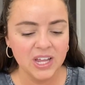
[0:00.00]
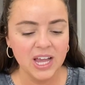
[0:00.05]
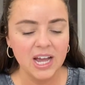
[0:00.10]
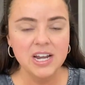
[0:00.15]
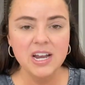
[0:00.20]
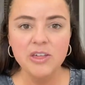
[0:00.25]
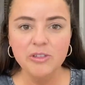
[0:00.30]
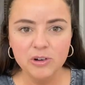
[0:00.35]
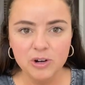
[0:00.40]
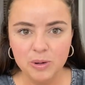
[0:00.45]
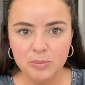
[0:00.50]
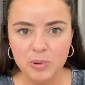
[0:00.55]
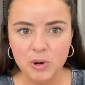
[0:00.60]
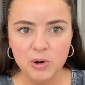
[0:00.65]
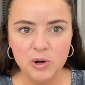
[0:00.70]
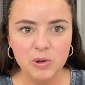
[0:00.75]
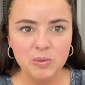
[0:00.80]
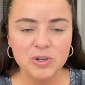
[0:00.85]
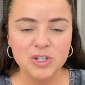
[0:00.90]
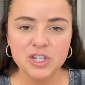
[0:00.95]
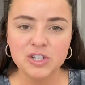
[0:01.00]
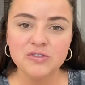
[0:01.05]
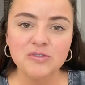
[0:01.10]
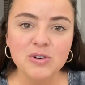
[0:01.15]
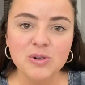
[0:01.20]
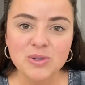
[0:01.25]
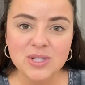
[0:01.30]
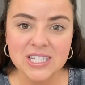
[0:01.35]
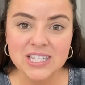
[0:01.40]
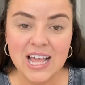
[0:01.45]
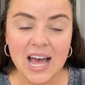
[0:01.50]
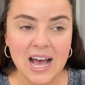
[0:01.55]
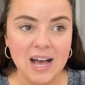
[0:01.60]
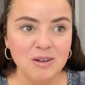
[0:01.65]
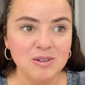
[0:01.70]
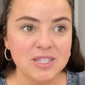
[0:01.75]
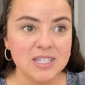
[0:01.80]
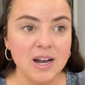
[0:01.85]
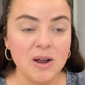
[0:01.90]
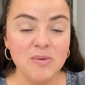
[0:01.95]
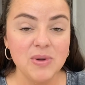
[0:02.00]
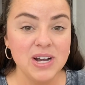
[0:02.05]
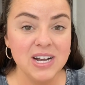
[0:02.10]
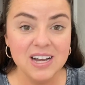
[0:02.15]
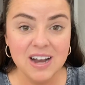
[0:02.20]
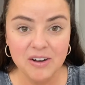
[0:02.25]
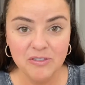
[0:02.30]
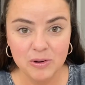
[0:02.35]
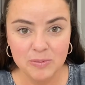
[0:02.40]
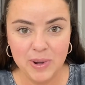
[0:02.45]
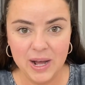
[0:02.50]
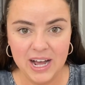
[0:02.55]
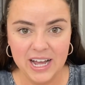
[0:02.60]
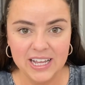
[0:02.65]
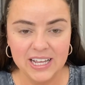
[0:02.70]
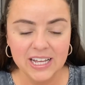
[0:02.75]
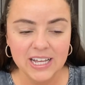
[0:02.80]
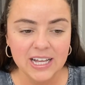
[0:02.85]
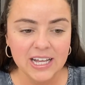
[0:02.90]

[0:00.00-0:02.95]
Another component was just foods in the house that I would never buy.